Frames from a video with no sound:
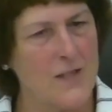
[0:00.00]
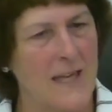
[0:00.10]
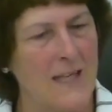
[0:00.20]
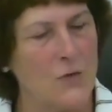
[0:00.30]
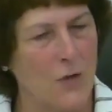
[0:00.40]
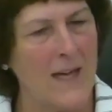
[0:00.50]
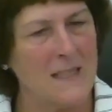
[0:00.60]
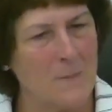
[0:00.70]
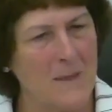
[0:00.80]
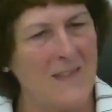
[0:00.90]
and trying
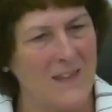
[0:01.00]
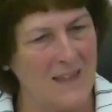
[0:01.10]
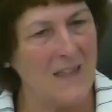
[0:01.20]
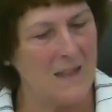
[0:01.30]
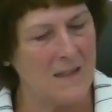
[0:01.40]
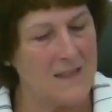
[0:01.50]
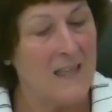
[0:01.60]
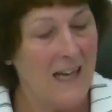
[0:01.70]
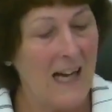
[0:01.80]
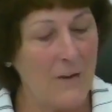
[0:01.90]
to meet the needs
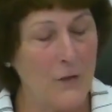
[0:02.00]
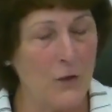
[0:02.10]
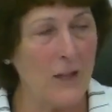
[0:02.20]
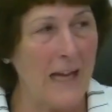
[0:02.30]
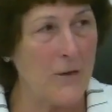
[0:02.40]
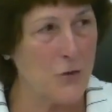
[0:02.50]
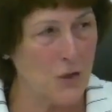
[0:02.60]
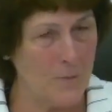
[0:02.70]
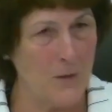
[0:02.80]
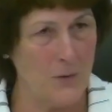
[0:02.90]
of your large
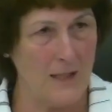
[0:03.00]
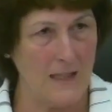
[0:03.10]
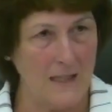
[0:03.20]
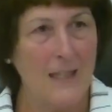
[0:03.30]
community.